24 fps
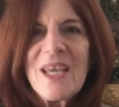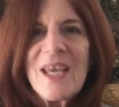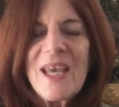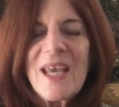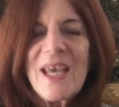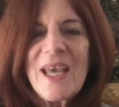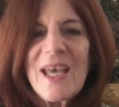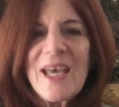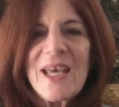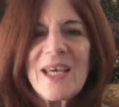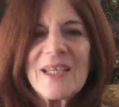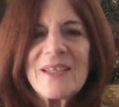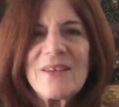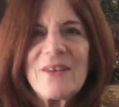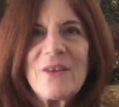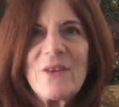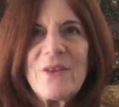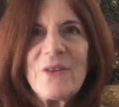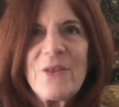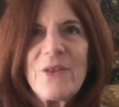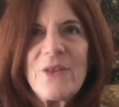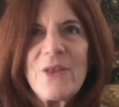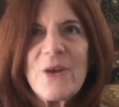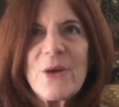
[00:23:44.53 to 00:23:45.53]
And
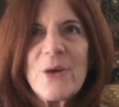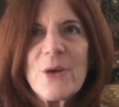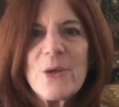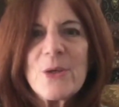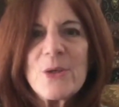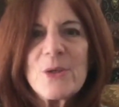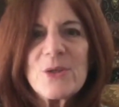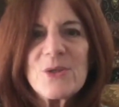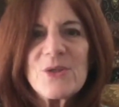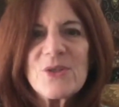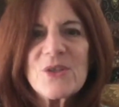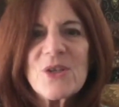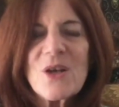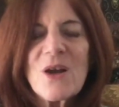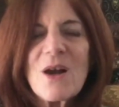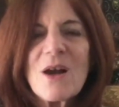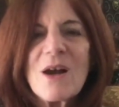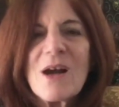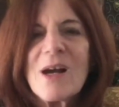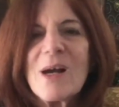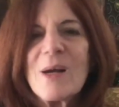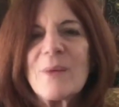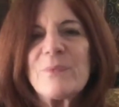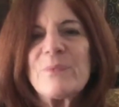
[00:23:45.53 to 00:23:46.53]
those
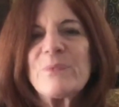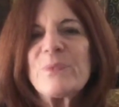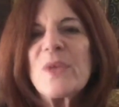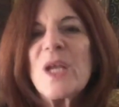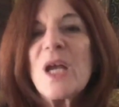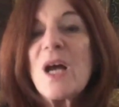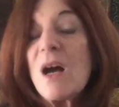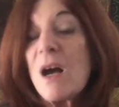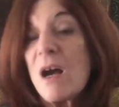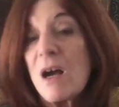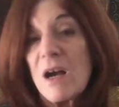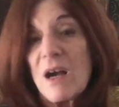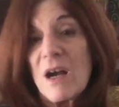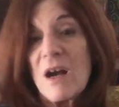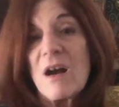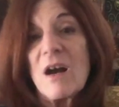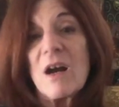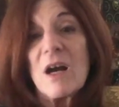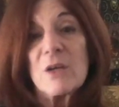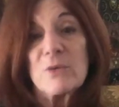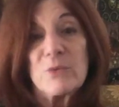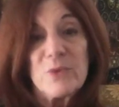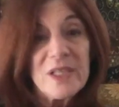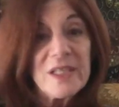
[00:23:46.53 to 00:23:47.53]

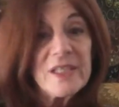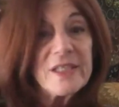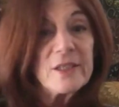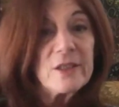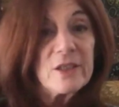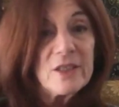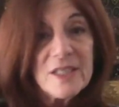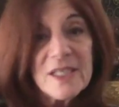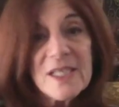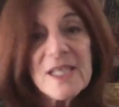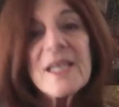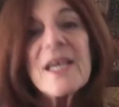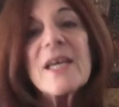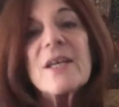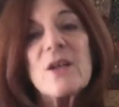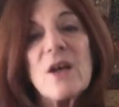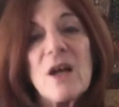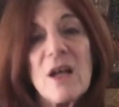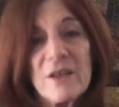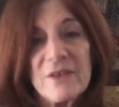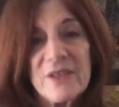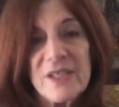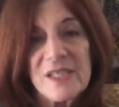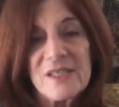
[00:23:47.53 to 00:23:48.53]
are really looking at
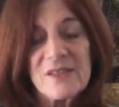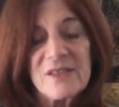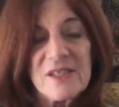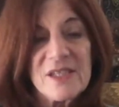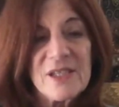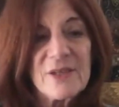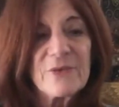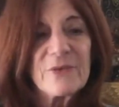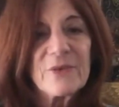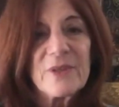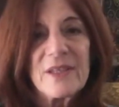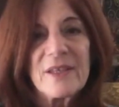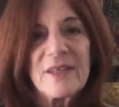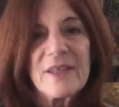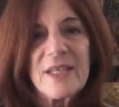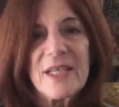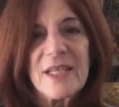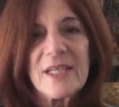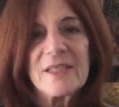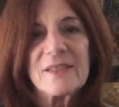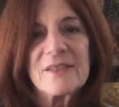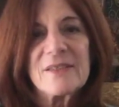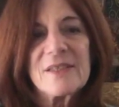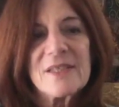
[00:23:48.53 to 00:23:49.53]
all these different
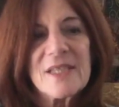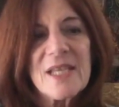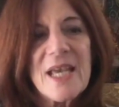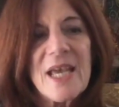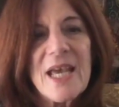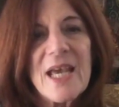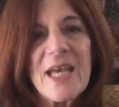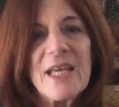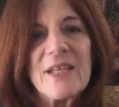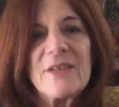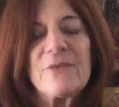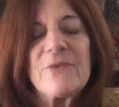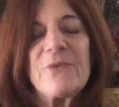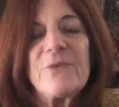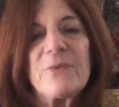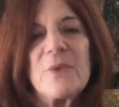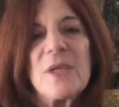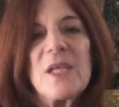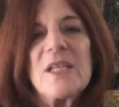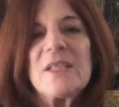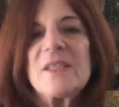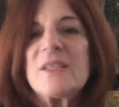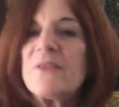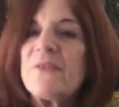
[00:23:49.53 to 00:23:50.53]
things, and
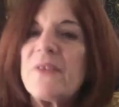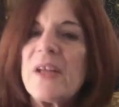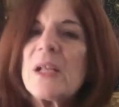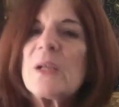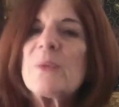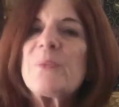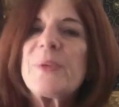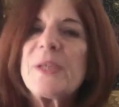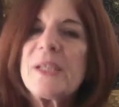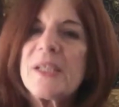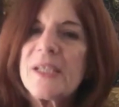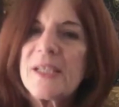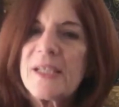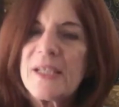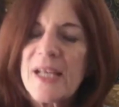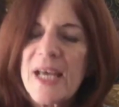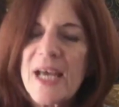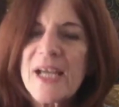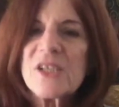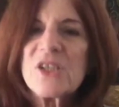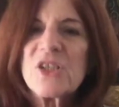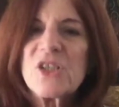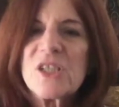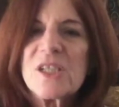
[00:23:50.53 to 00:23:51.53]
developing
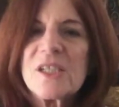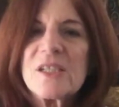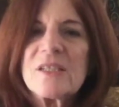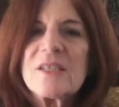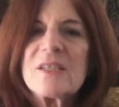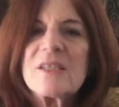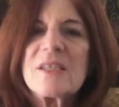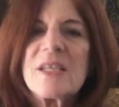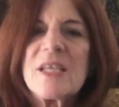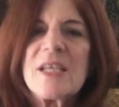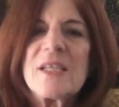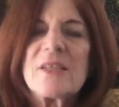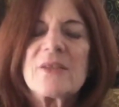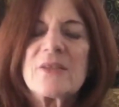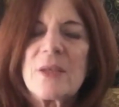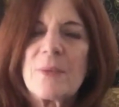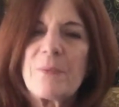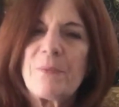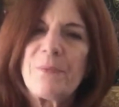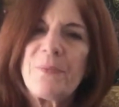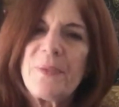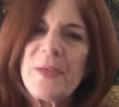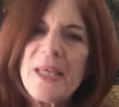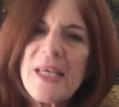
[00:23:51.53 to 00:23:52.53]
connections is a
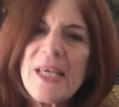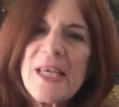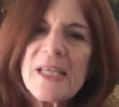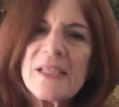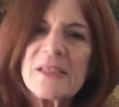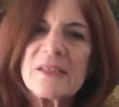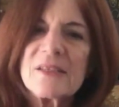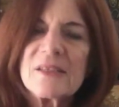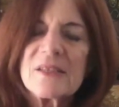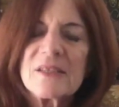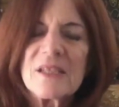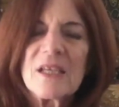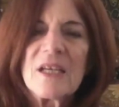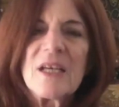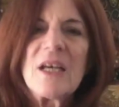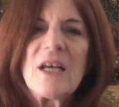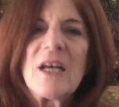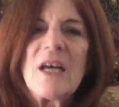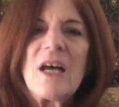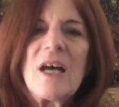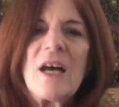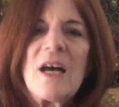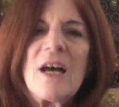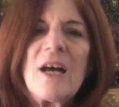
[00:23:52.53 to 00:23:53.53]
piece
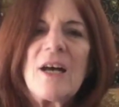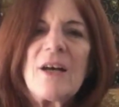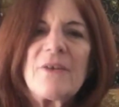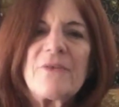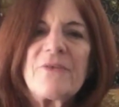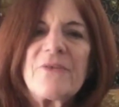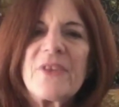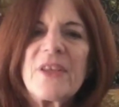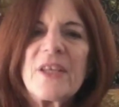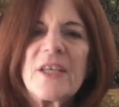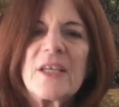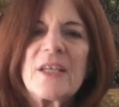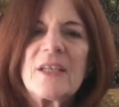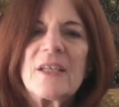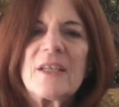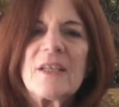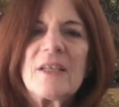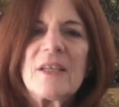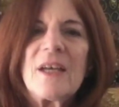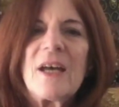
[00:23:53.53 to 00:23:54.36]
of the